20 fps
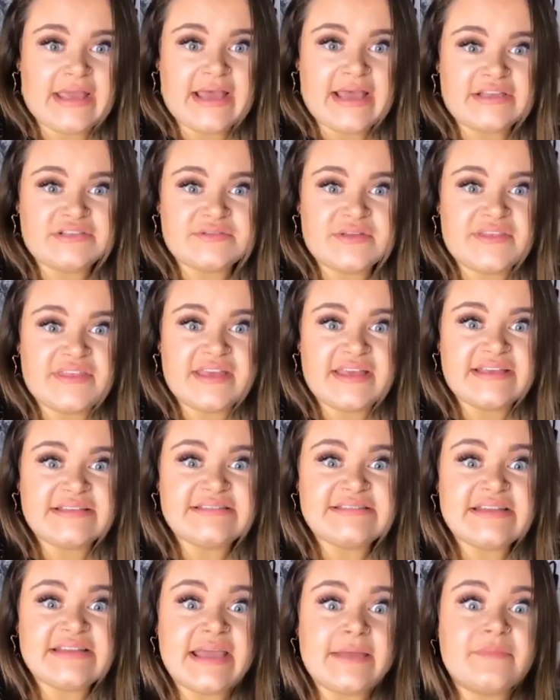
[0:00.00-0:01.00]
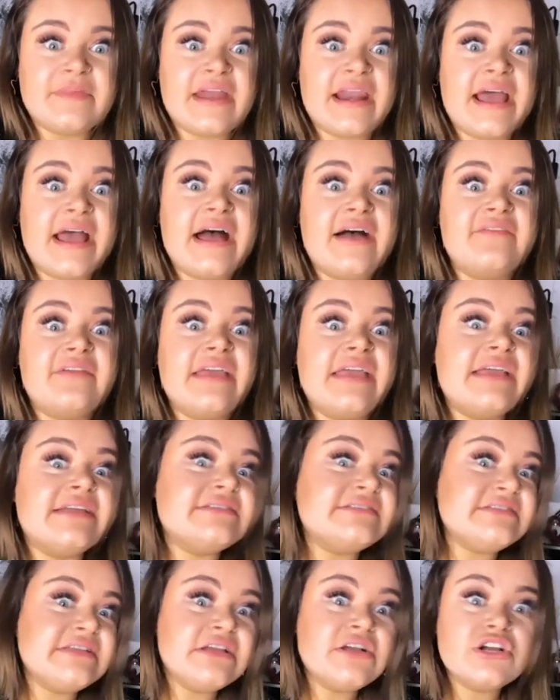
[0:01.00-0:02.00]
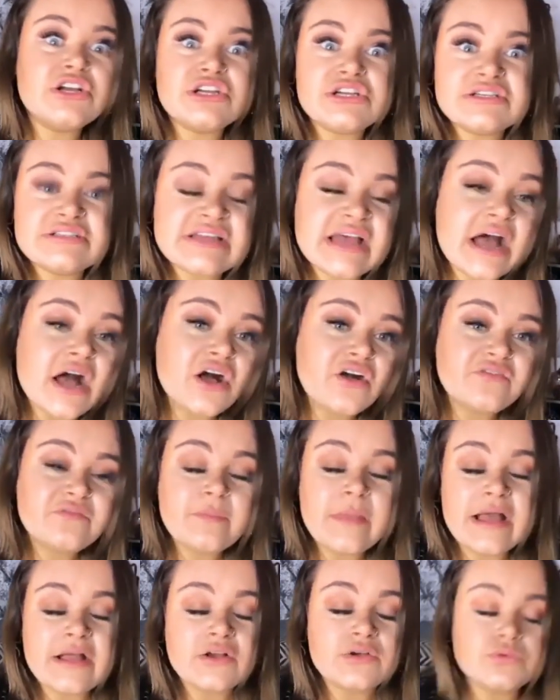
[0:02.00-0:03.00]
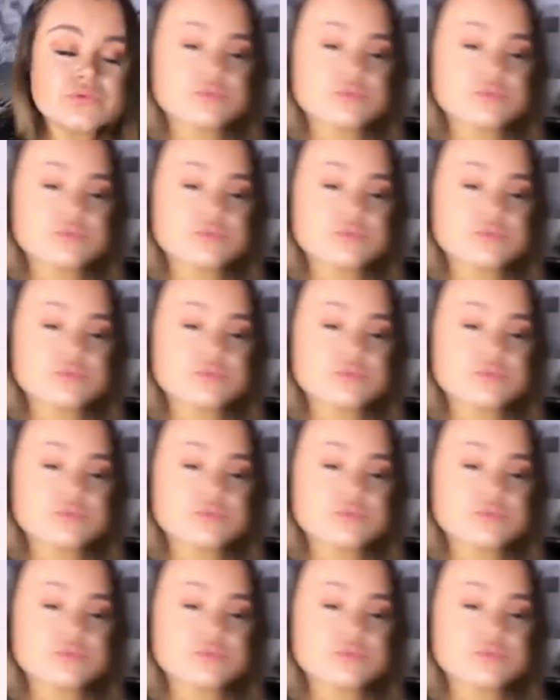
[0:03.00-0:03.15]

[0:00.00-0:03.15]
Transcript: so I think it's time that I have a declutter of my clothes